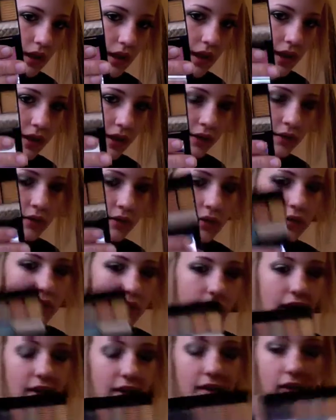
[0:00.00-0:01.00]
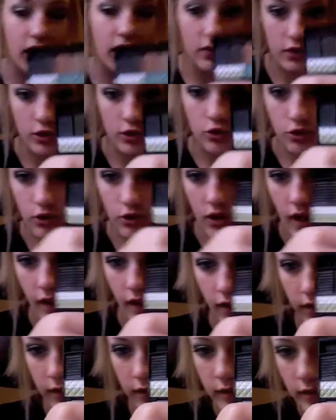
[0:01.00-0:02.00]
and these are the true
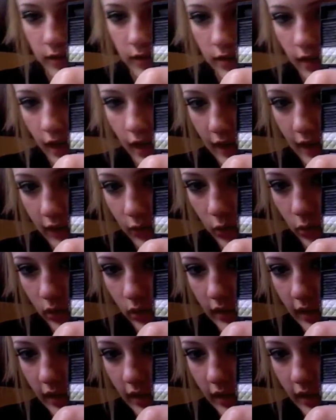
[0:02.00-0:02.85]
colors I have good